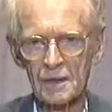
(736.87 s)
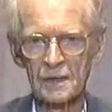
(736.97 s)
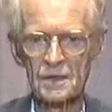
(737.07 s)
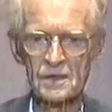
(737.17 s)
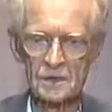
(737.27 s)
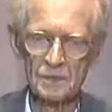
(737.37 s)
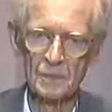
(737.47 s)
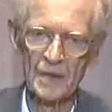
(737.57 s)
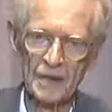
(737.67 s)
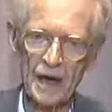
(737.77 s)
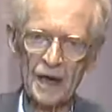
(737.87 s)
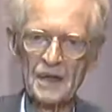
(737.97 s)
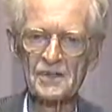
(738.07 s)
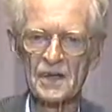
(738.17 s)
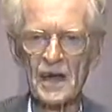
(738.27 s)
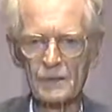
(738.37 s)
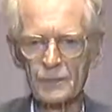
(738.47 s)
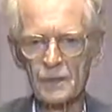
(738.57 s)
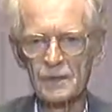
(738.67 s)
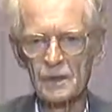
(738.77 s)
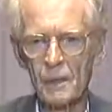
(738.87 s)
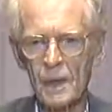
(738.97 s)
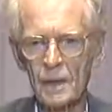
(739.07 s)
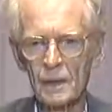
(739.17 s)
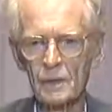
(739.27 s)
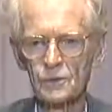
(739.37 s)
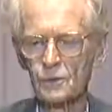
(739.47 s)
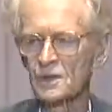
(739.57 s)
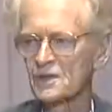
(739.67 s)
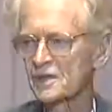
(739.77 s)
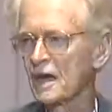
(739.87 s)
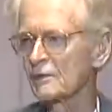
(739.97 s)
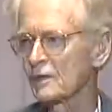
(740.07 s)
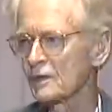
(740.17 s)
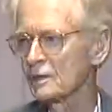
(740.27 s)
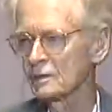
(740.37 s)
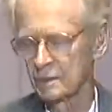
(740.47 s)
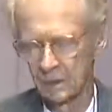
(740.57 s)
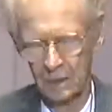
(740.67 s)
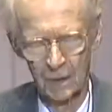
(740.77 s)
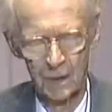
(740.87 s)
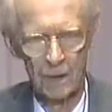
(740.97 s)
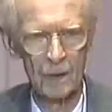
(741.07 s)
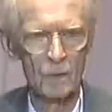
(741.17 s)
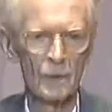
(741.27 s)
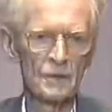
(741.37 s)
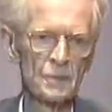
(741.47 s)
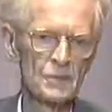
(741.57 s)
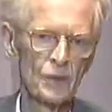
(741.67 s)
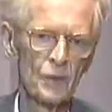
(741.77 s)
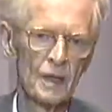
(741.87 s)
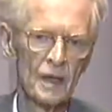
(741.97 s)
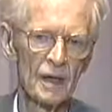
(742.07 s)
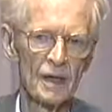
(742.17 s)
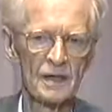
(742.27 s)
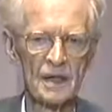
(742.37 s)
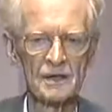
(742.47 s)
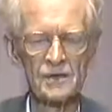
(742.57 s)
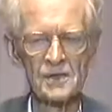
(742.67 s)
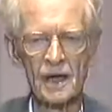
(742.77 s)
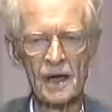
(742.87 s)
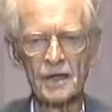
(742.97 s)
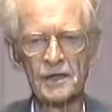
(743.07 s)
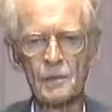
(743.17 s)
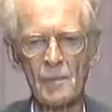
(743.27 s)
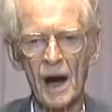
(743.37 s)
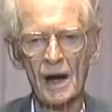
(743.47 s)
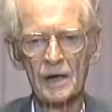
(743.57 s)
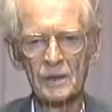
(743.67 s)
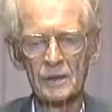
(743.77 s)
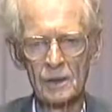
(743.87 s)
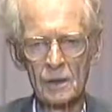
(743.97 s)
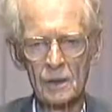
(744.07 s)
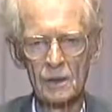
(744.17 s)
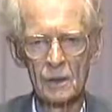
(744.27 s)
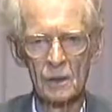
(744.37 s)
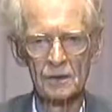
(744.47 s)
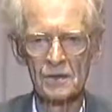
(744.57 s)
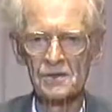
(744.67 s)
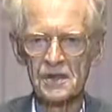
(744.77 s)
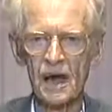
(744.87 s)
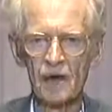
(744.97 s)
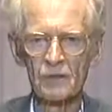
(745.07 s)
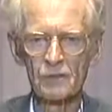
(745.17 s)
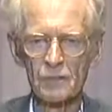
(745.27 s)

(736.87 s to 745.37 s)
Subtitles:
That is, it began as an effort to discover what was going on inside the mind or the self.